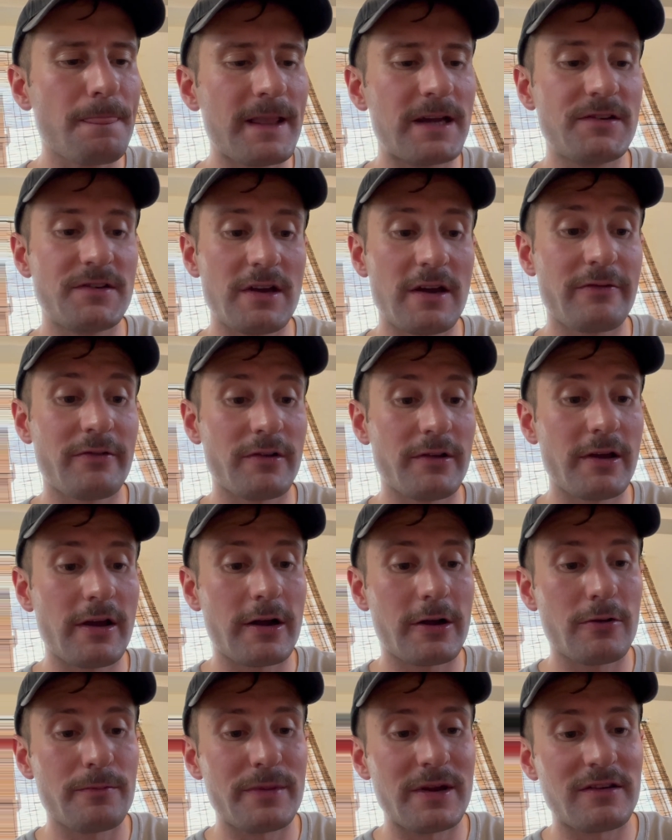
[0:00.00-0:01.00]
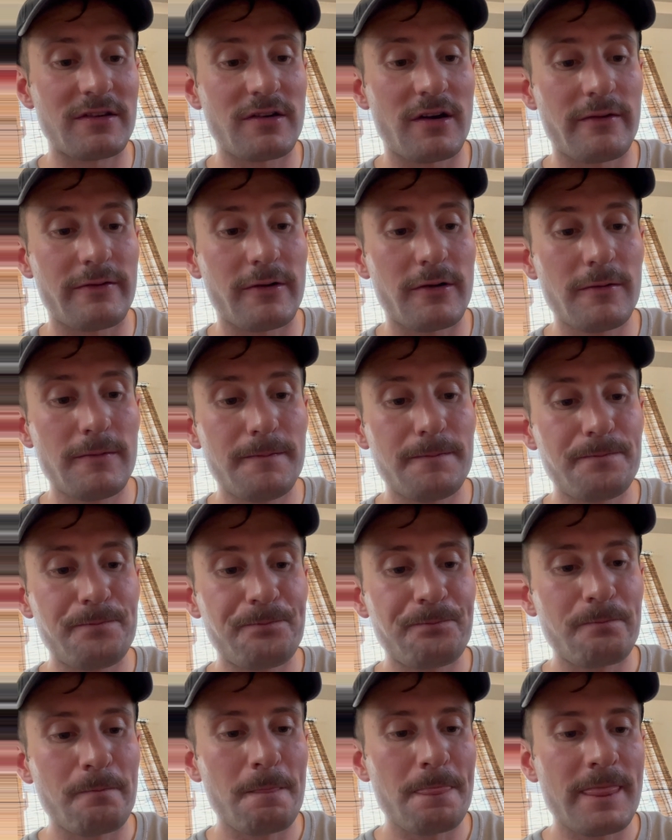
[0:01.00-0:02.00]
Definitely a good bit tougher,
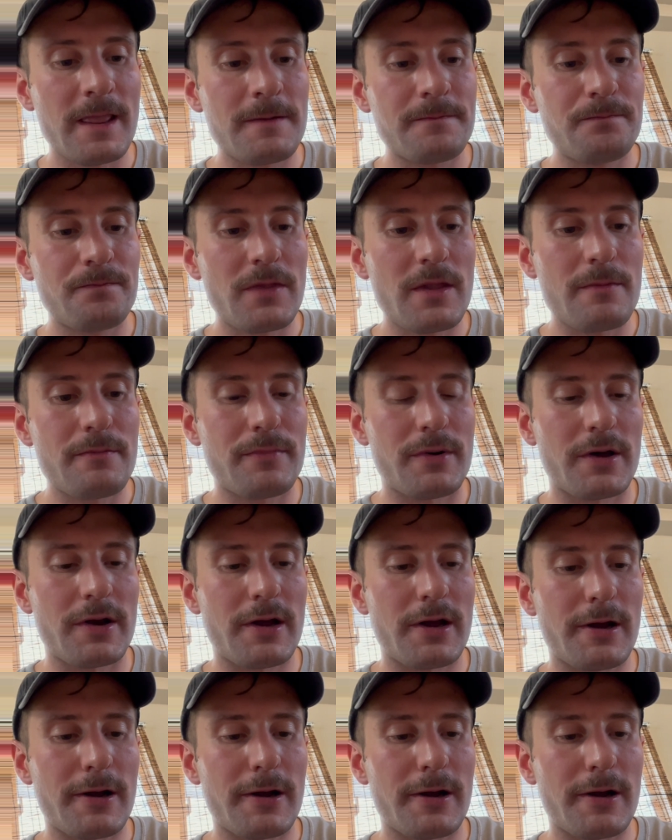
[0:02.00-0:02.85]
but